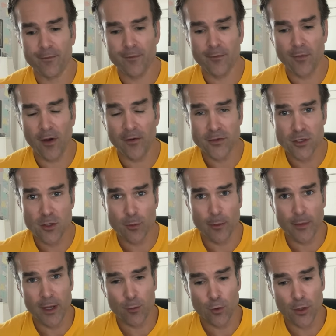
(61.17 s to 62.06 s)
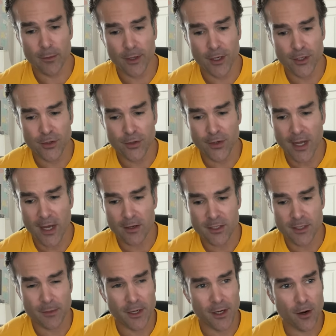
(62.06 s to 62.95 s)
of Superman, what I'm going to do now is
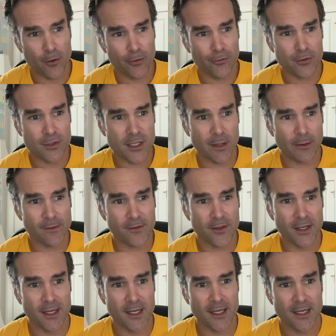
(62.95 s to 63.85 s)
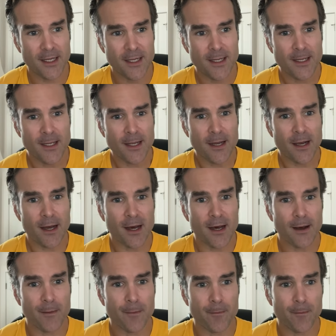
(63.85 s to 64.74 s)
I'm going to go through some of the
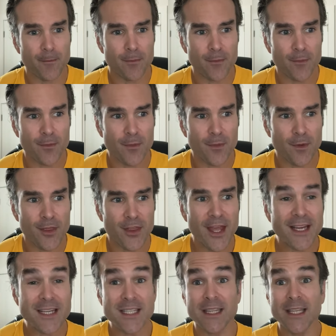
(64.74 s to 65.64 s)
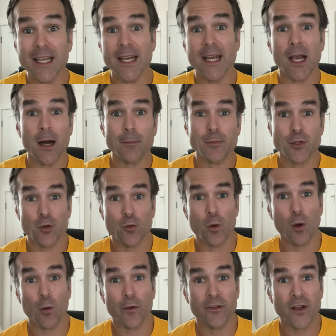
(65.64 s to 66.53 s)
things leading up to
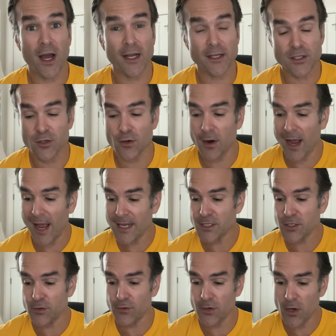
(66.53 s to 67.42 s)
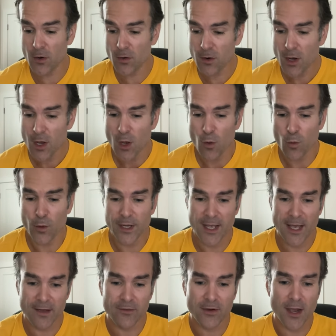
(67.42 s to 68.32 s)
what we've gotten. So, as you know, we
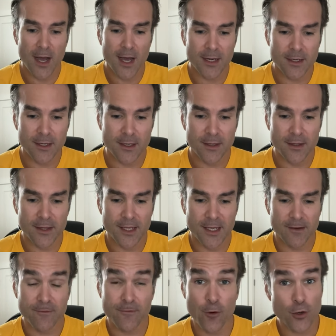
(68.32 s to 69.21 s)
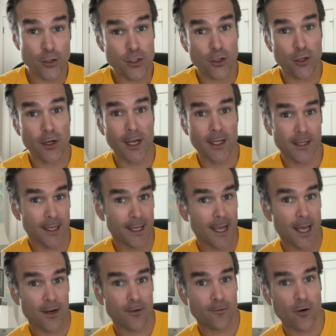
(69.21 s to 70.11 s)
have gotten the first look at the
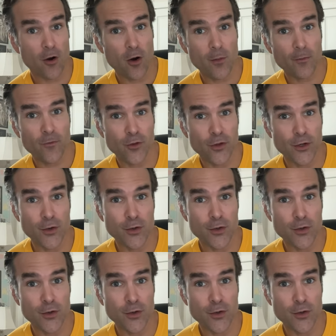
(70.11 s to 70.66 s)
Kent Farm for the new